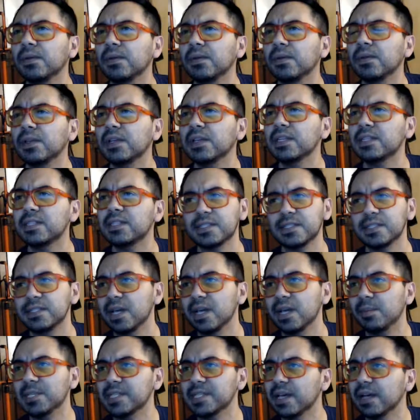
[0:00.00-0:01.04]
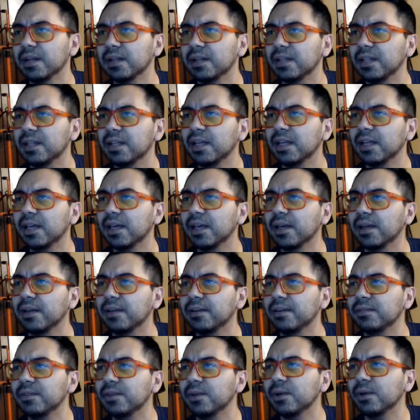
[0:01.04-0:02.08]
This is dumb as hell. I
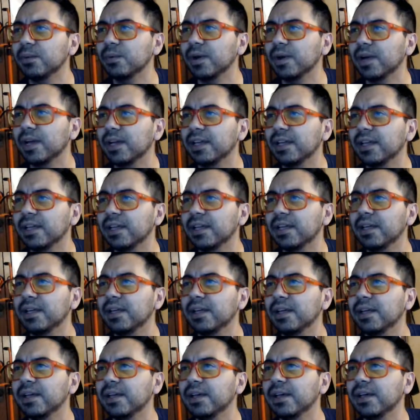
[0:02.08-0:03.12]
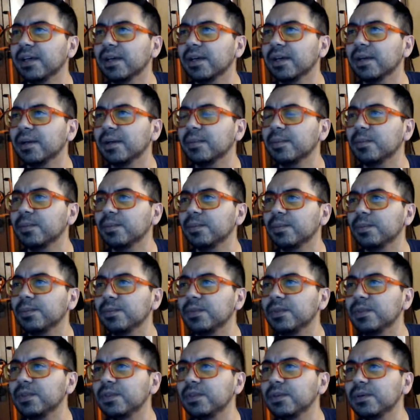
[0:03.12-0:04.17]
don't even know why I'm
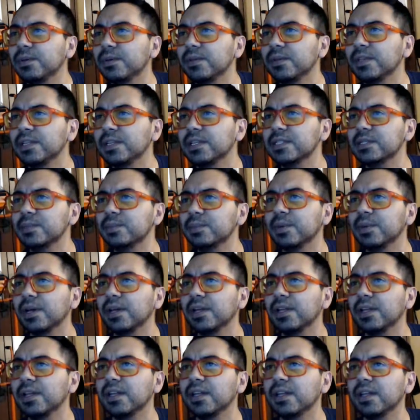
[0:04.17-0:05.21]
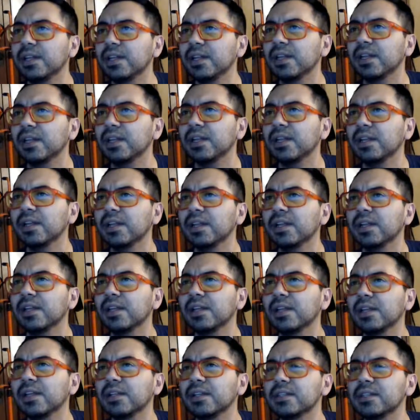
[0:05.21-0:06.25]
doing this, but
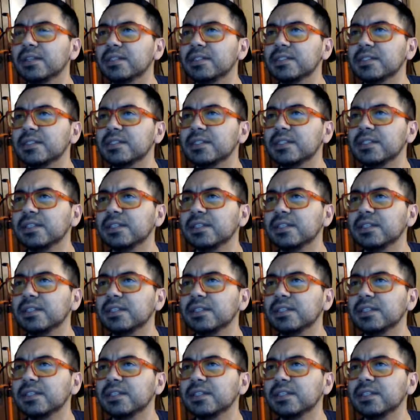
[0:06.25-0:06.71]
let's see.